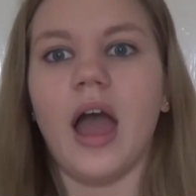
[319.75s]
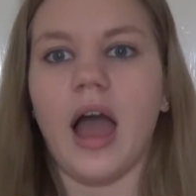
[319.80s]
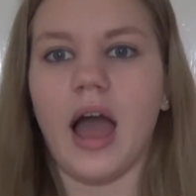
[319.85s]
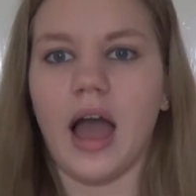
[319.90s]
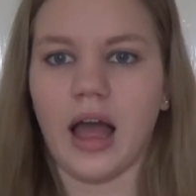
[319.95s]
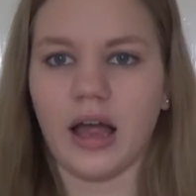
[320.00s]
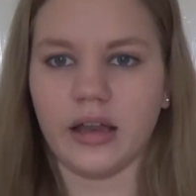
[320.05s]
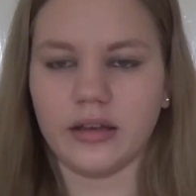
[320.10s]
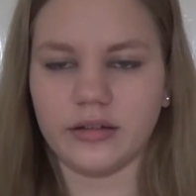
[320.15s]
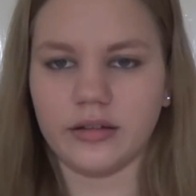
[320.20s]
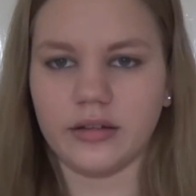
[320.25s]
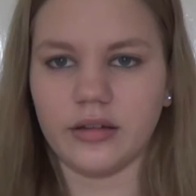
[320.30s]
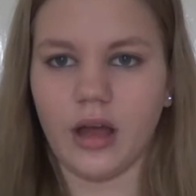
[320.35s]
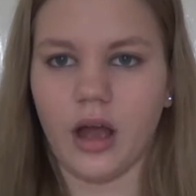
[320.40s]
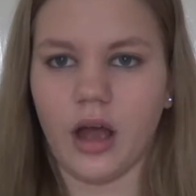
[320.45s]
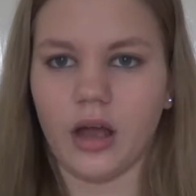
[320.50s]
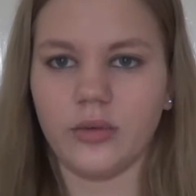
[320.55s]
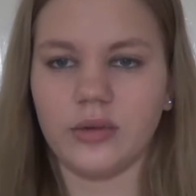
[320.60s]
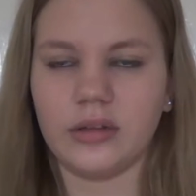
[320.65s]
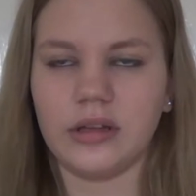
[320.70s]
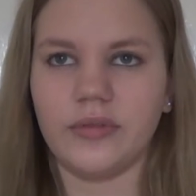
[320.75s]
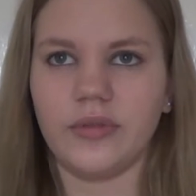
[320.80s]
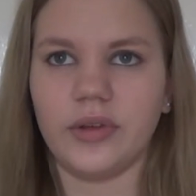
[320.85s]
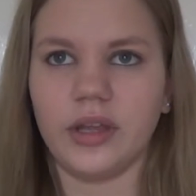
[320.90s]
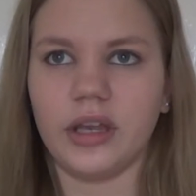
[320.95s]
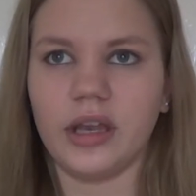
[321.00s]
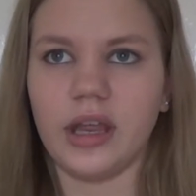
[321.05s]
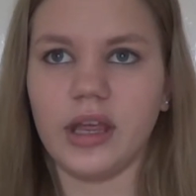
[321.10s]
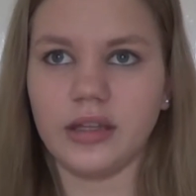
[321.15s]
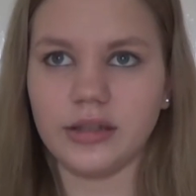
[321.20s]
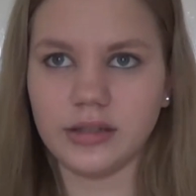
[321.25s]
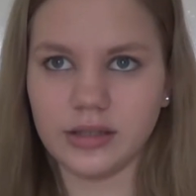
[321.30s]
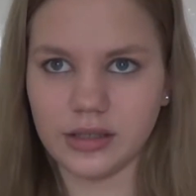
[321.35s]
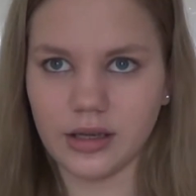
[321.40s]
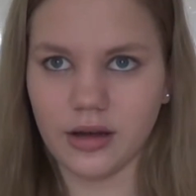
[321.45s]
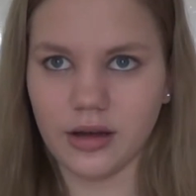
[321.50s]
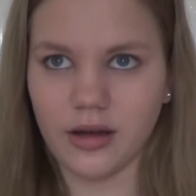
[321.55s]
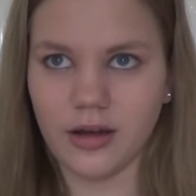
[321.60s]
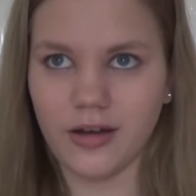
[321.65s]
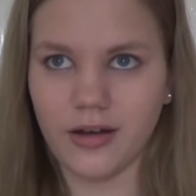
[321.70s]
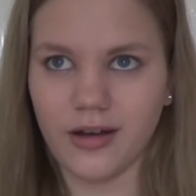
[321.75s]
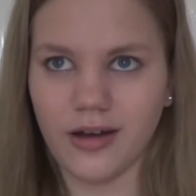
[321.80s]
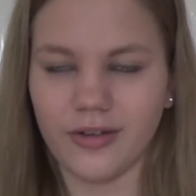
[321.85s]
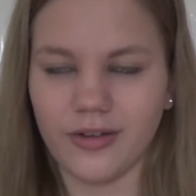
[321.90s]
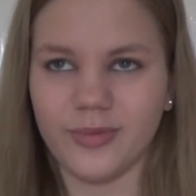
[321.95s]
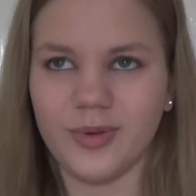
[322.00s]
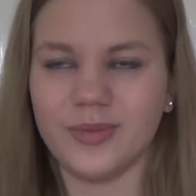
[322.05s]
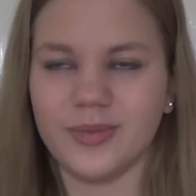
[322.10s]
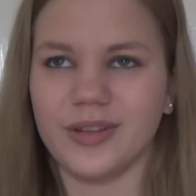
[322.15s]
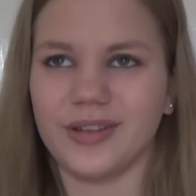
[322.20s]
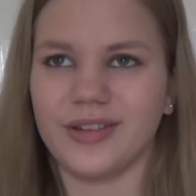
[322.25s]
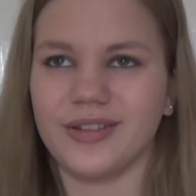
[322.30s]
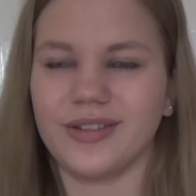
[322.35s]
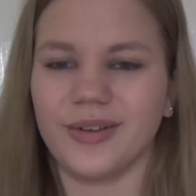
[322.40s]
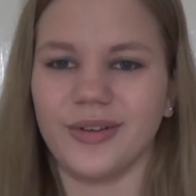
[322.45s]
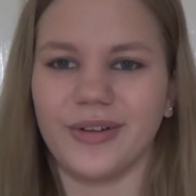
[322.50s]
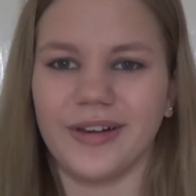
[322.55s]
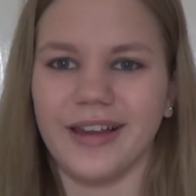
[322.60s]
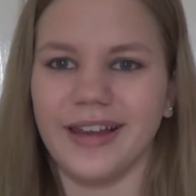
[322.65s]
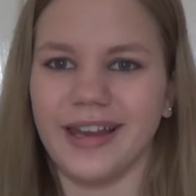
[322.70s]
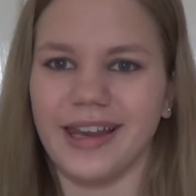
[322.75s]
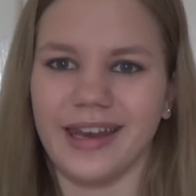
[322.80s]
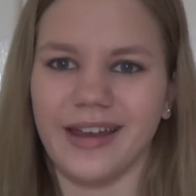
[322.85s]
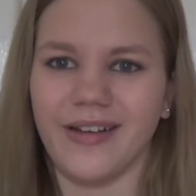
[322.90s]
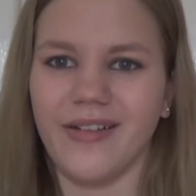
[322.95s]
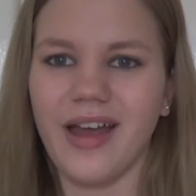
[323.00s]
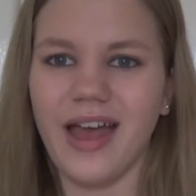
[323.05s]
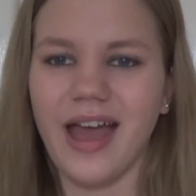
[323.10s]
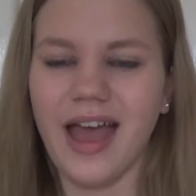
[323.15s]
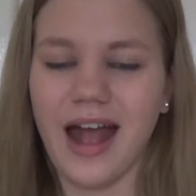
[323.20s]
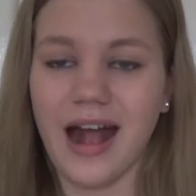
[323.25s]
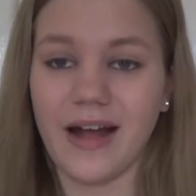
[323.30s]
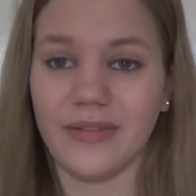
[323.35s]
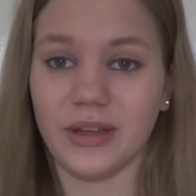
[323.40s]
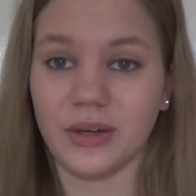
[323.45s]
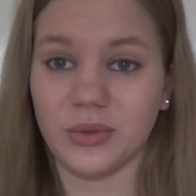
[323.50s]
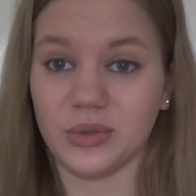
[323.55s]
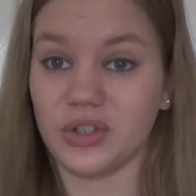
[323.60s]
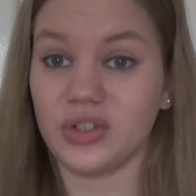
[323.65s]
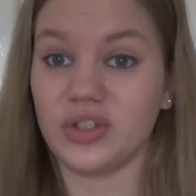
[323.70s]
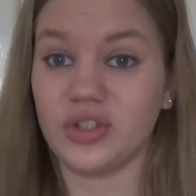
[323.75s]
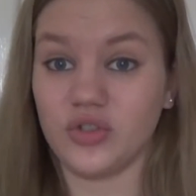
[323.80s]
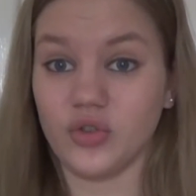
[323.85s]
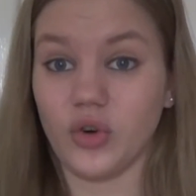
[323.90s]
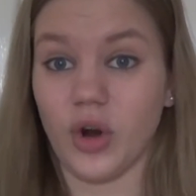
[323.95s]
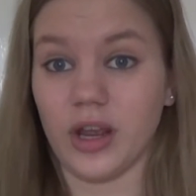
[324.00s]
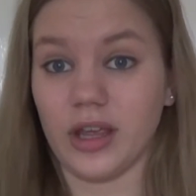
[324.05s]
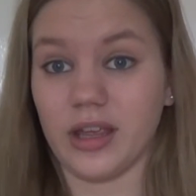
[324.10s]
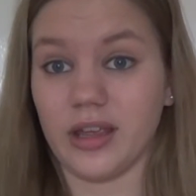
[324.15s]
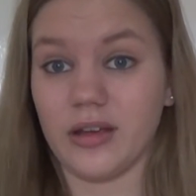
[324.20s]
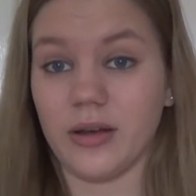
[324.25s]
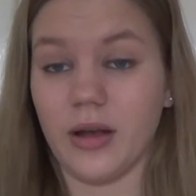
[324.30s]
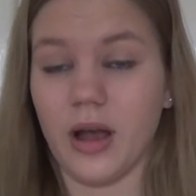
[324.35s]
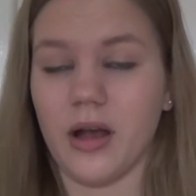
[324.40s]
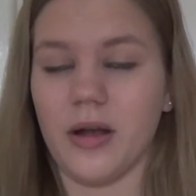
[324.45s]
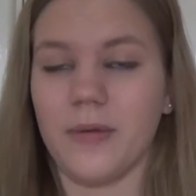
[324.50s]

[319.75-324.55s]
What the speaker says: And I was living in India, I remember this so clearly now, and there was a strike.